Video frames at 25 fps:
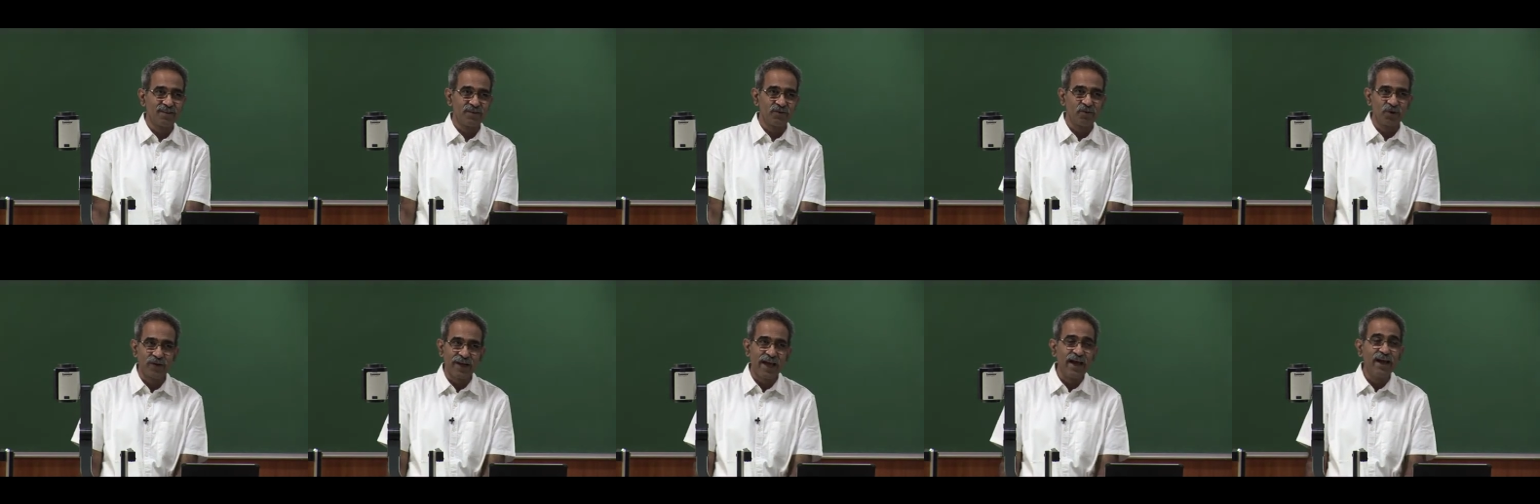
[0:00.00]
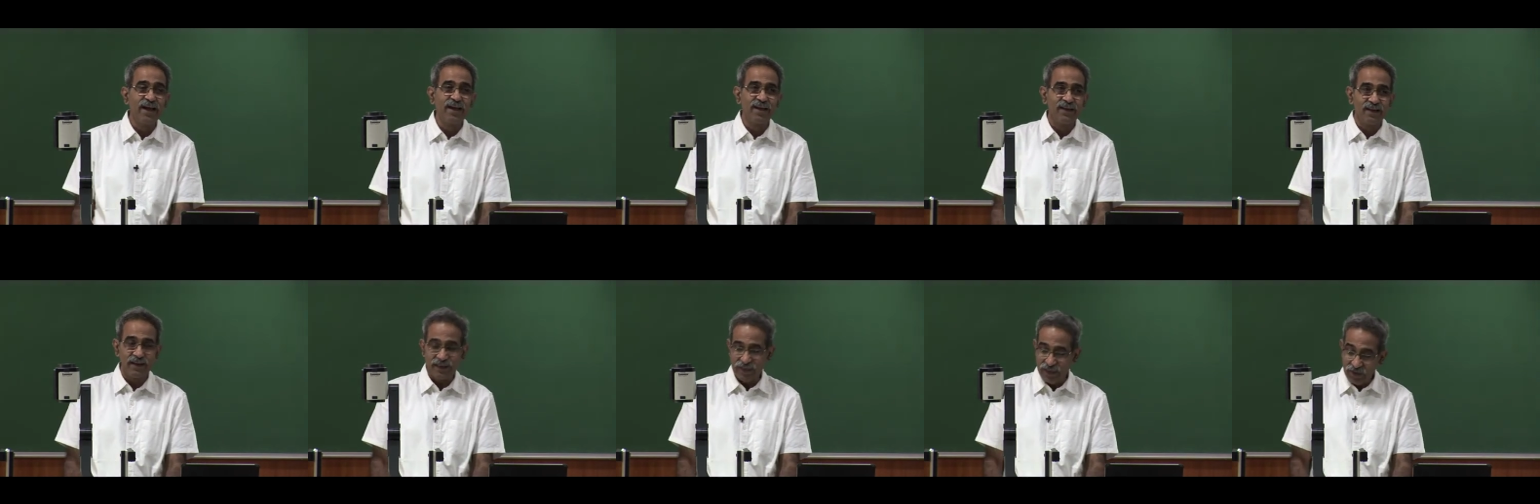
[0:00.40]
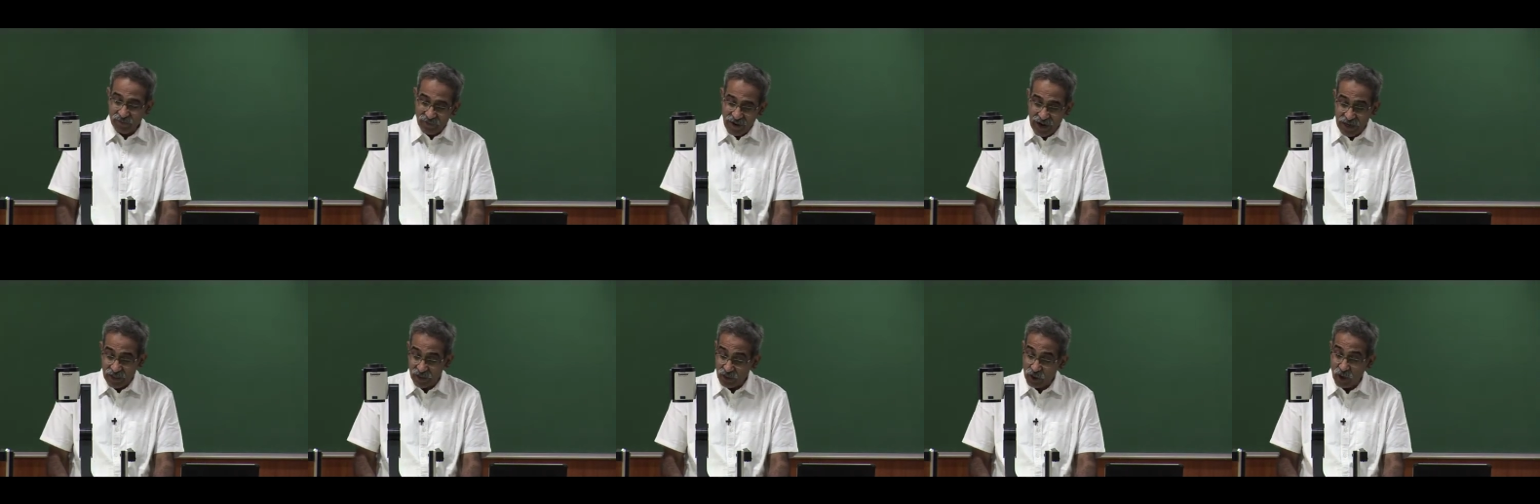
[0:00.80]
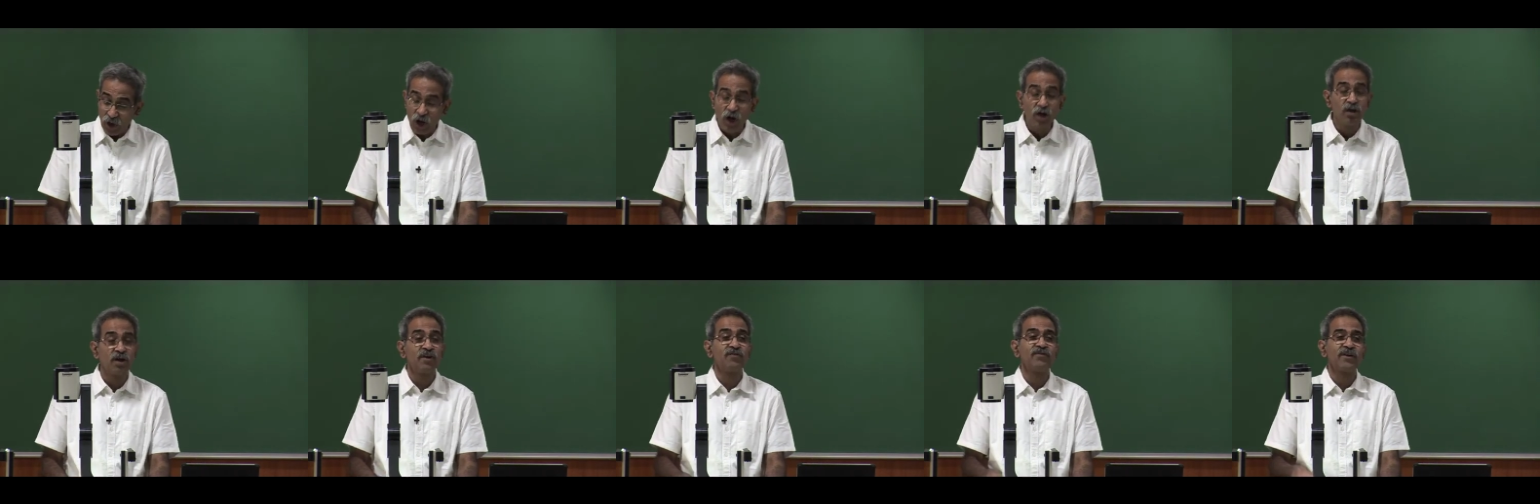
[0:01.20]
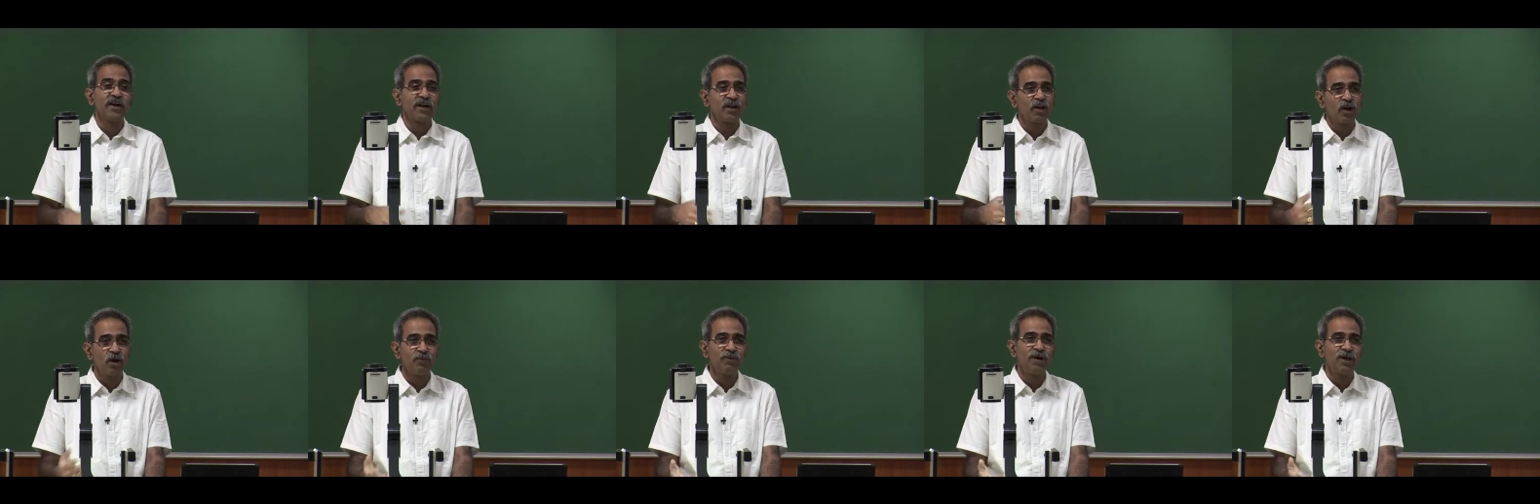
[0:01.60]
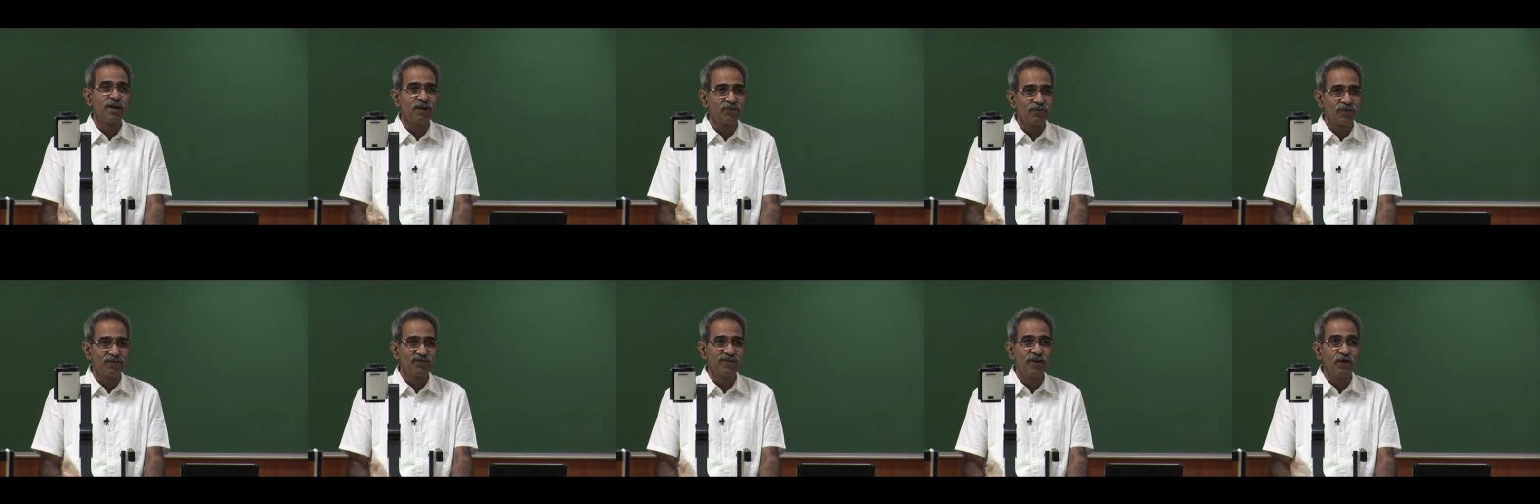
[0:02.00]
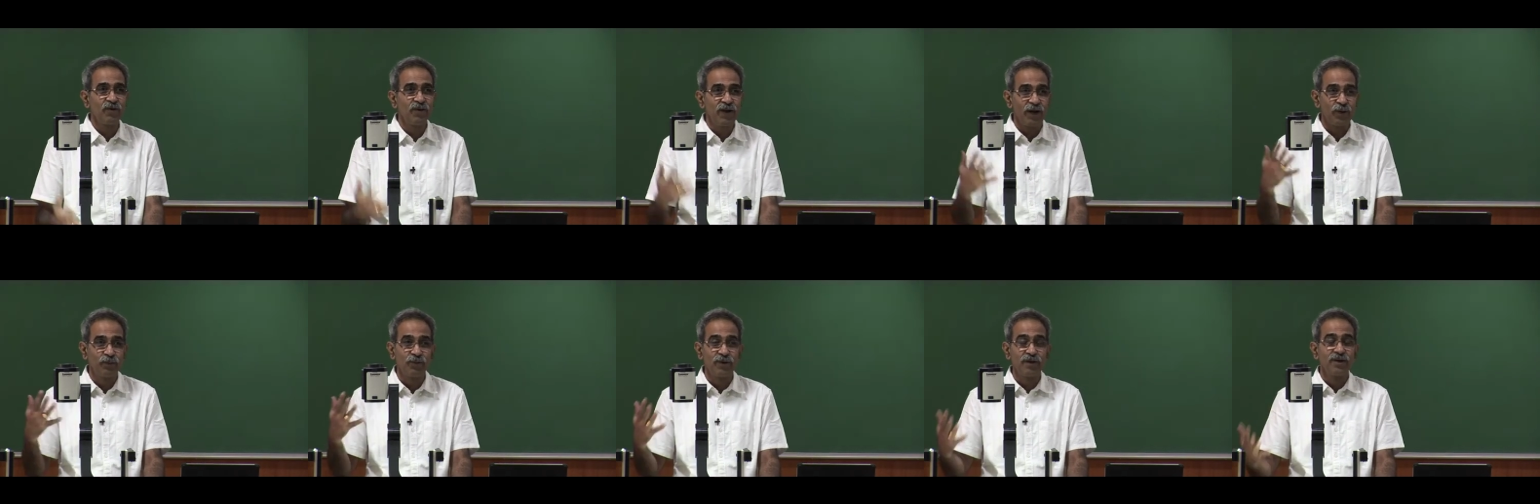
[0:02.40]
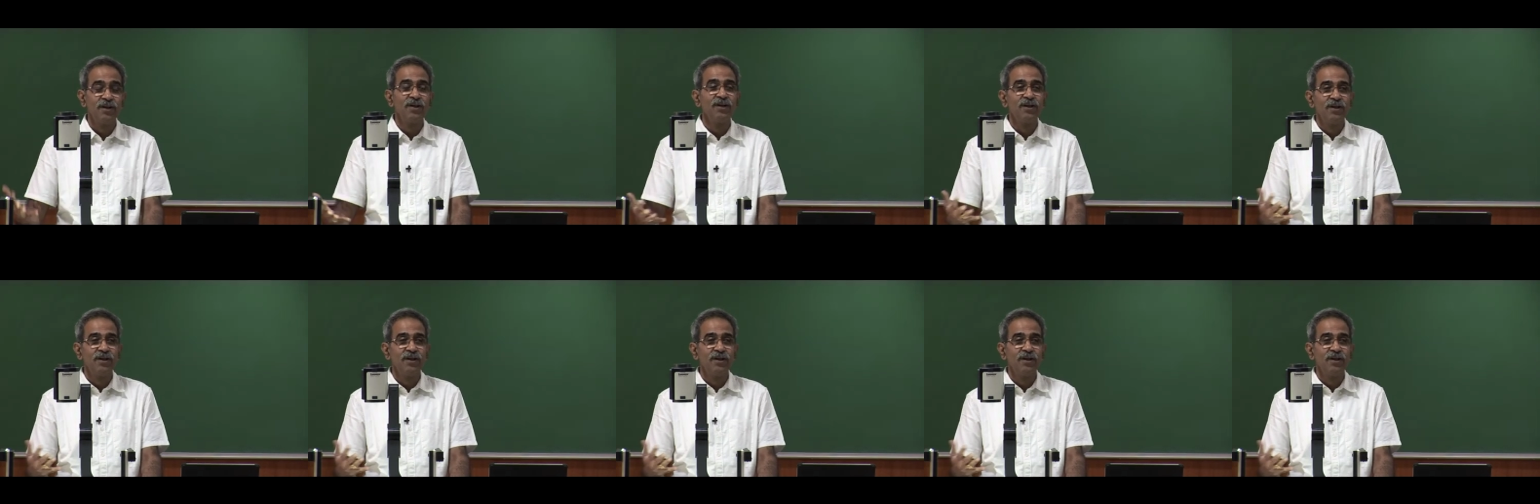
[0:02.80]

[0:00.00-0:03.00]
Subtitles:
Okay? In fact, all of trigonometry was developed